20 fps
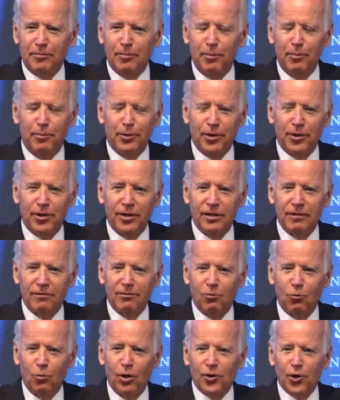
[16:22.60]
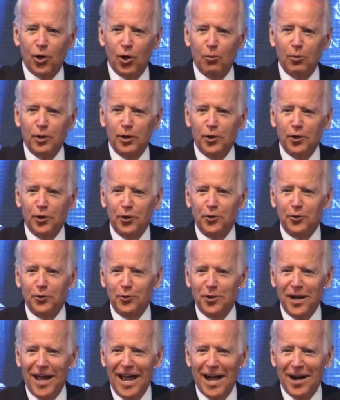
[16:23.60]
period of what are we going to do
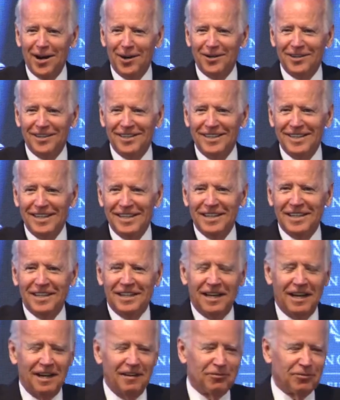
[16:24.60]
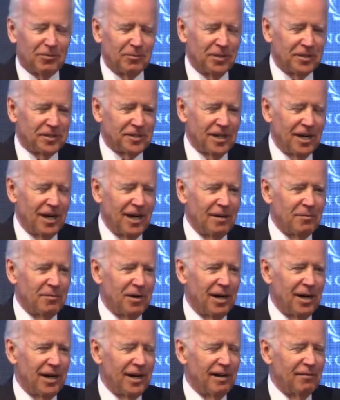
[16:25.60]
now? From the time
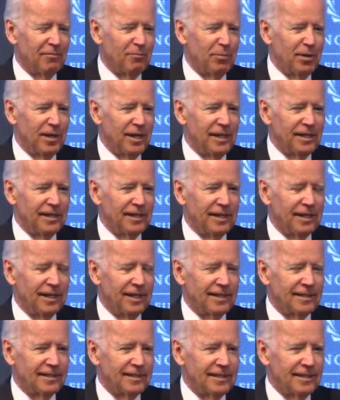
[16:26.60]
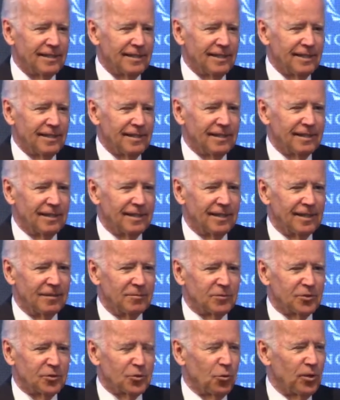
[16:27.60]
I have been
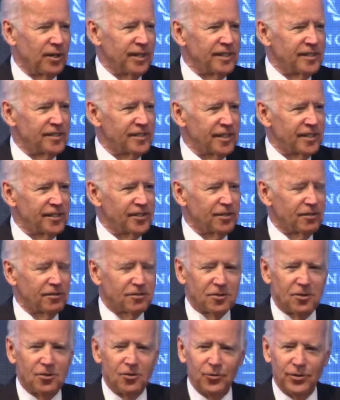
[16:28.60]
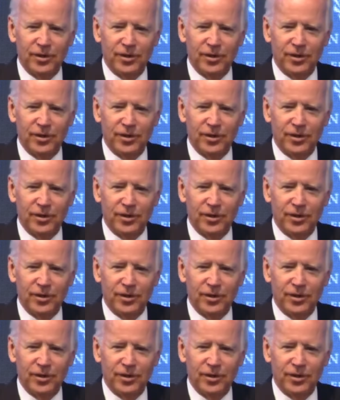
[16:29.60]
26 years old,